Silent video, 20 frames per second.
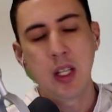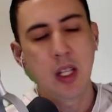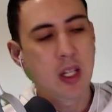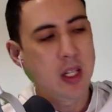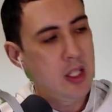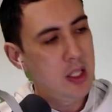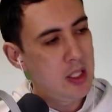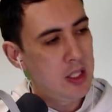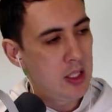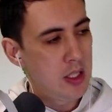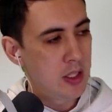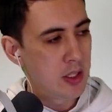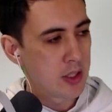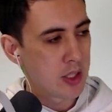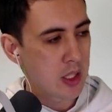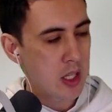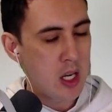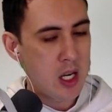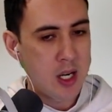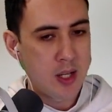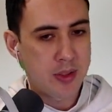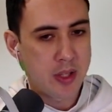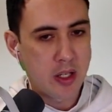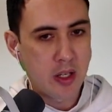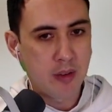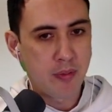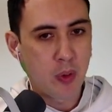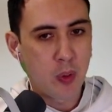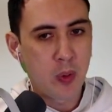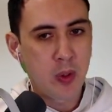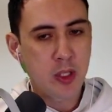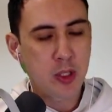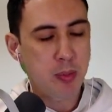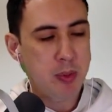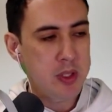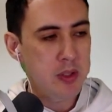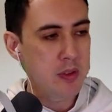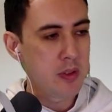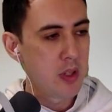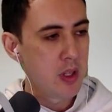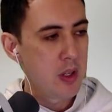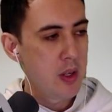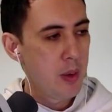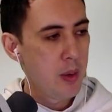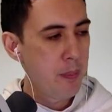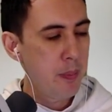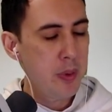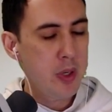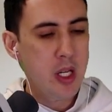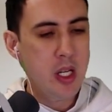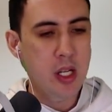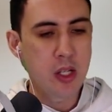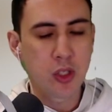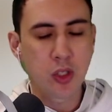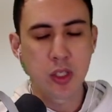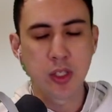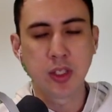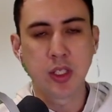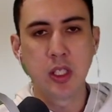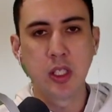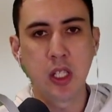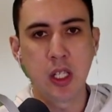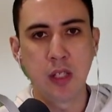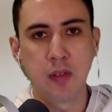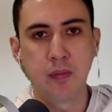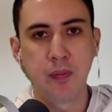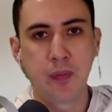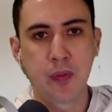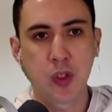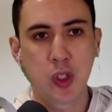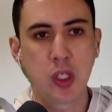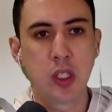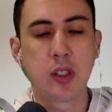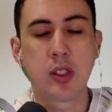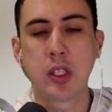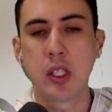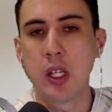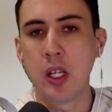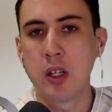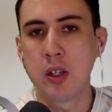is a card that I've always been pretty interested in since